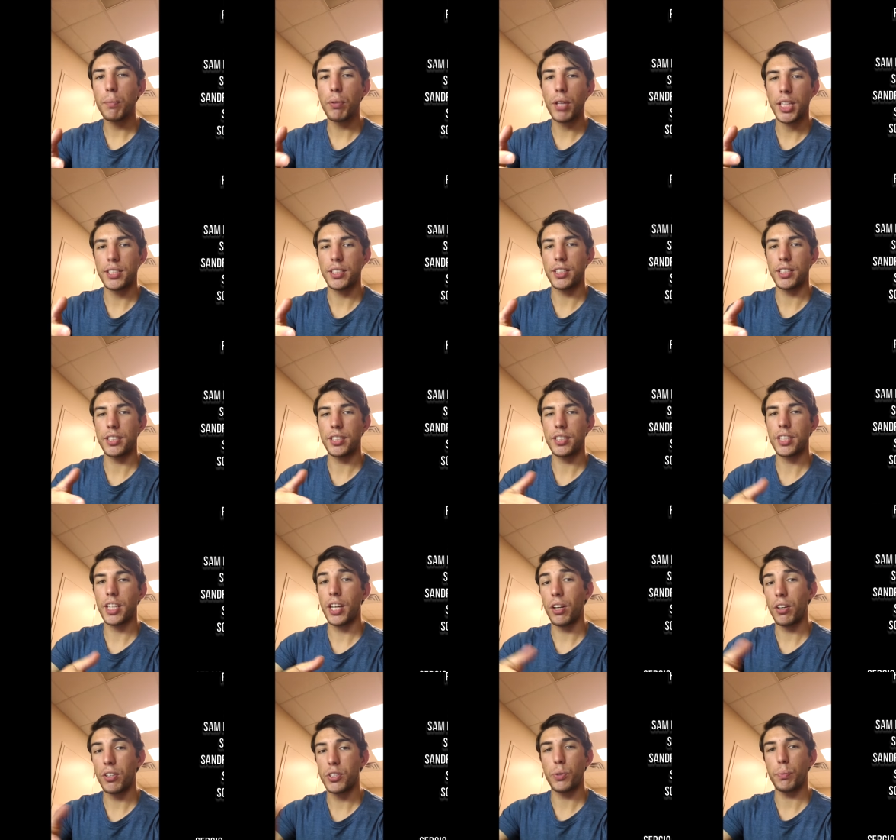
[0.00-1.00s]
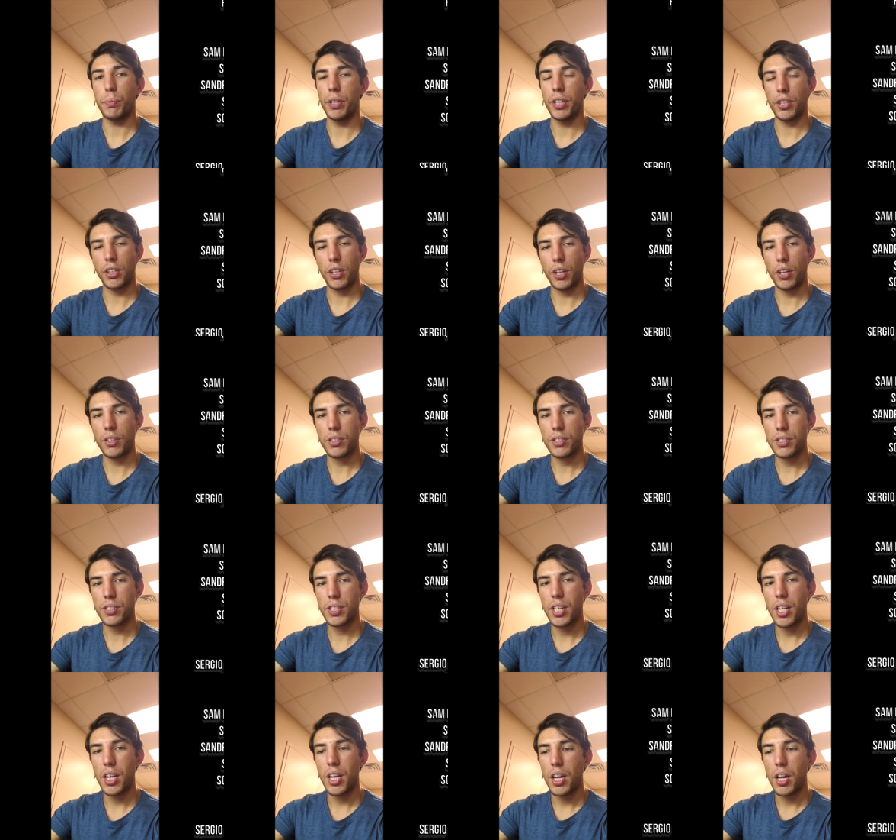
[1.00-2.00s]
blessings can also be a curse,
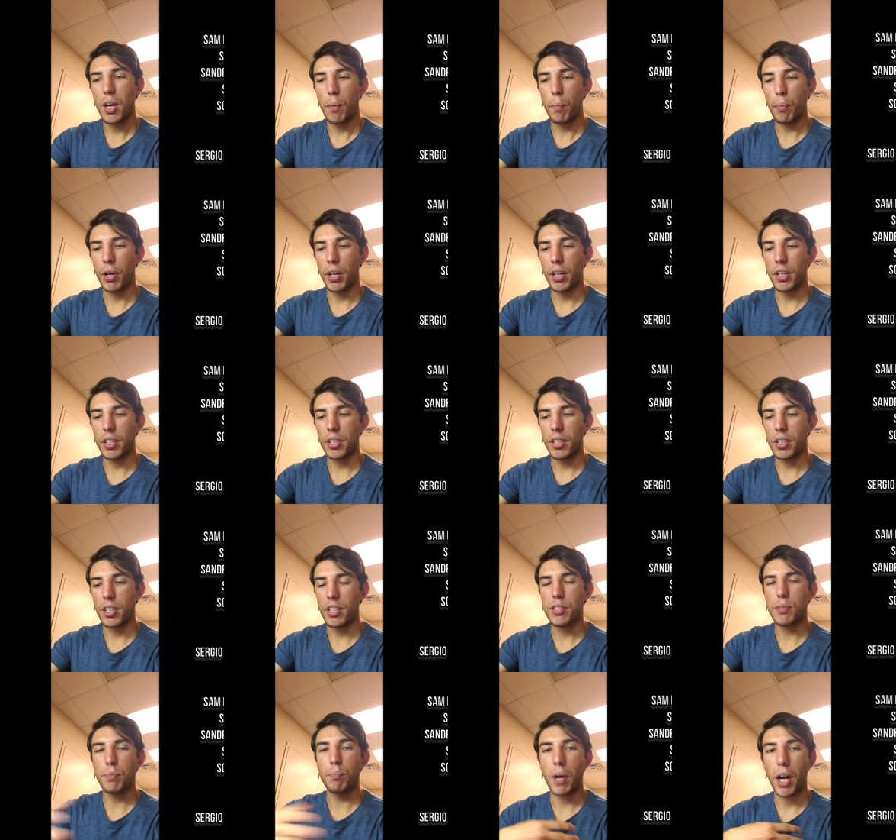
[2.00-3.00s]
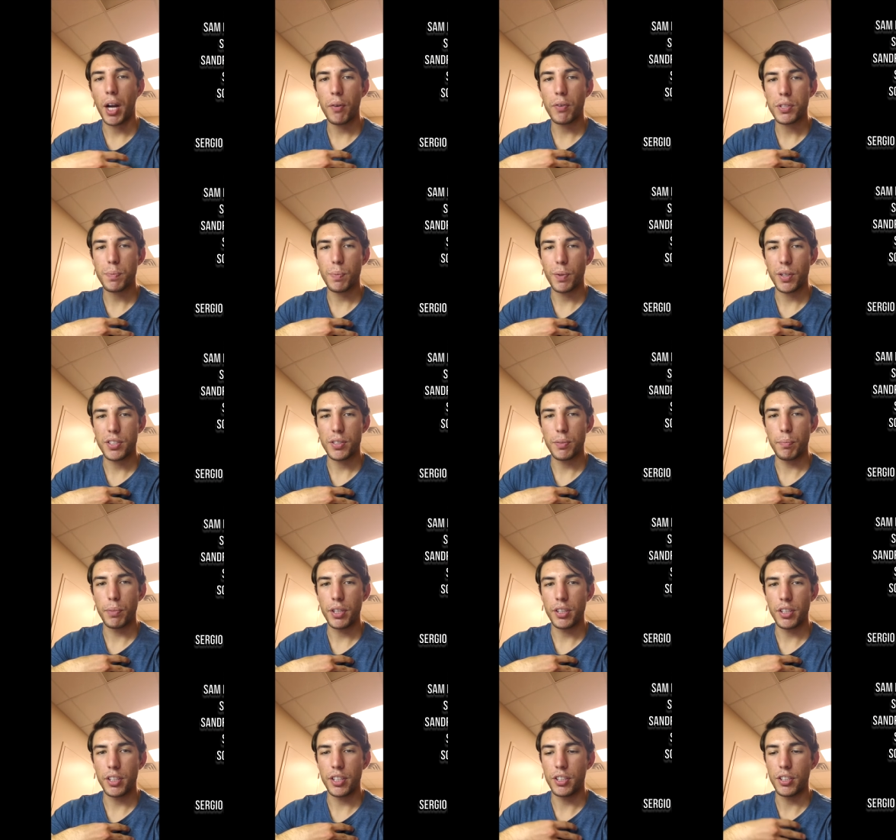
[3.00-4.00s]
but it's my
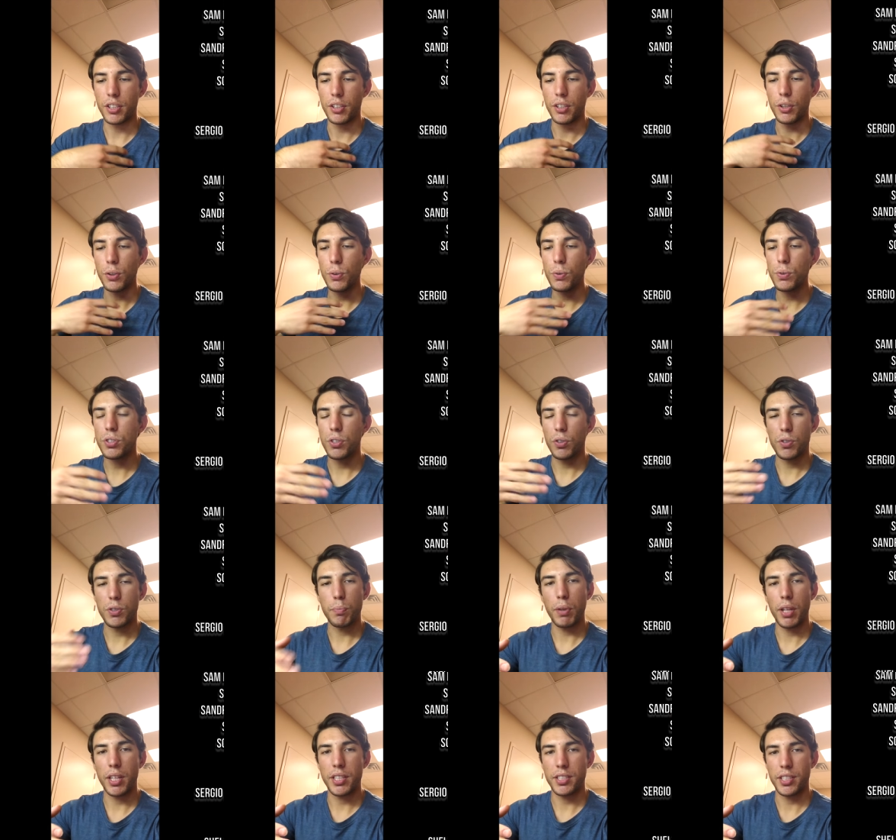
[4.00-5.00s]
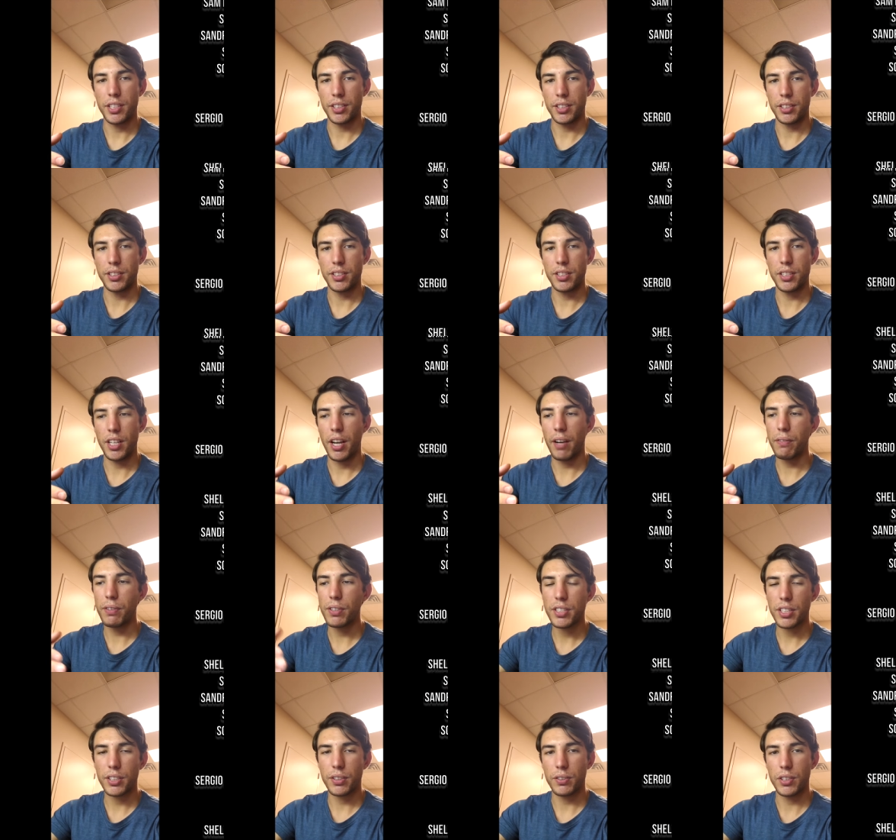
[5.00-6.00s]
responsibility to use those blessings every
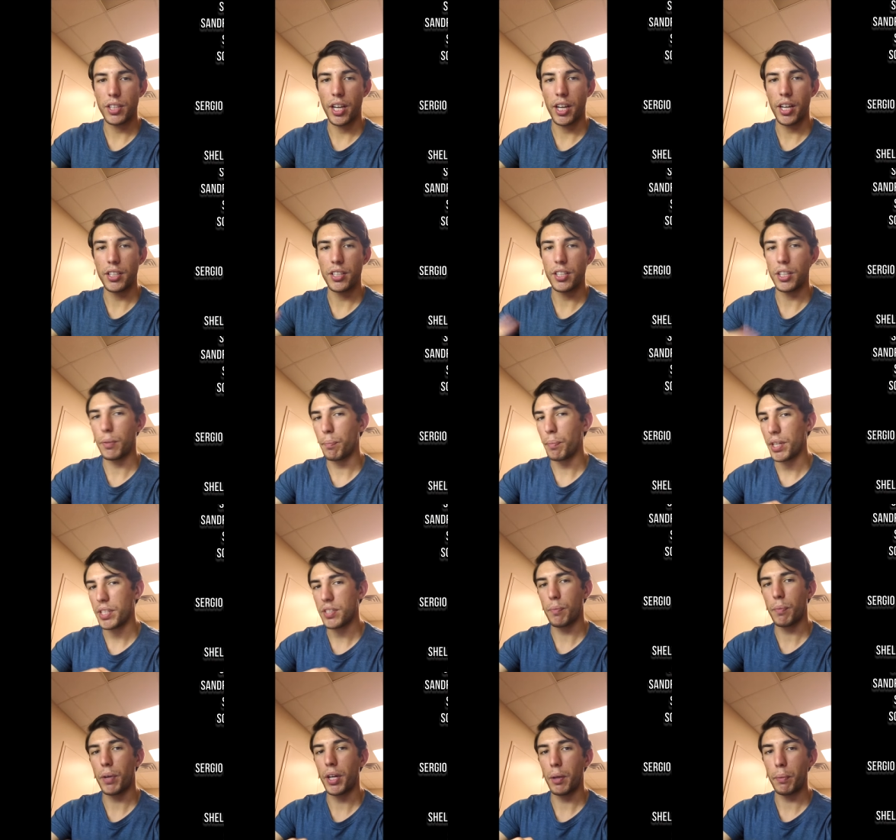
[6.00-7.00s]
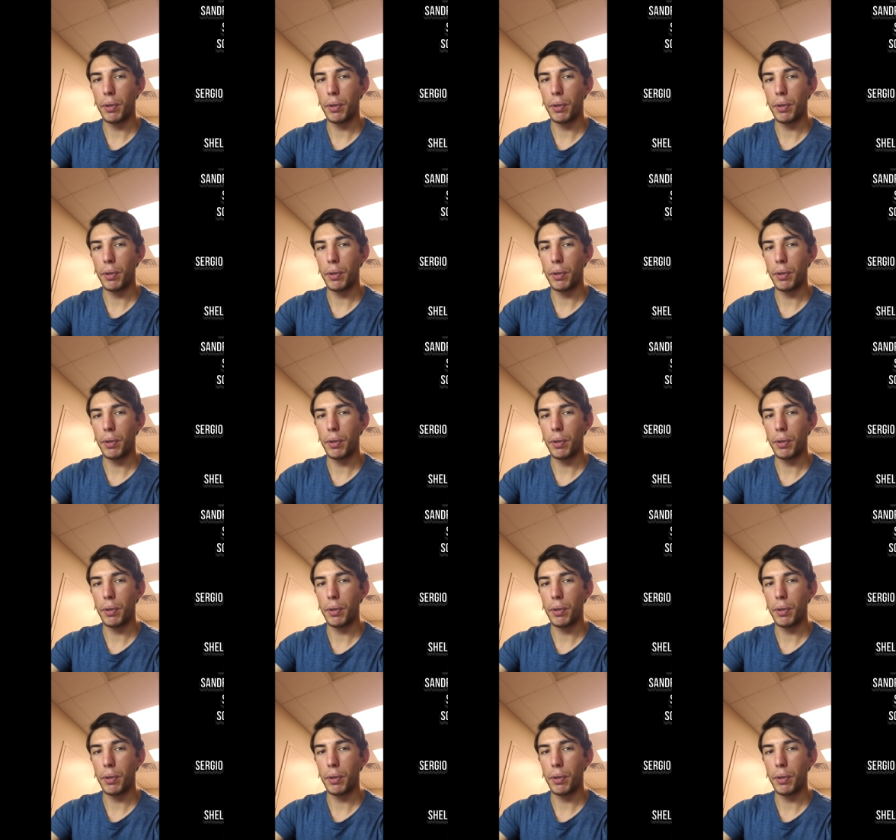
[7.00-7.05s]
single day to the best of my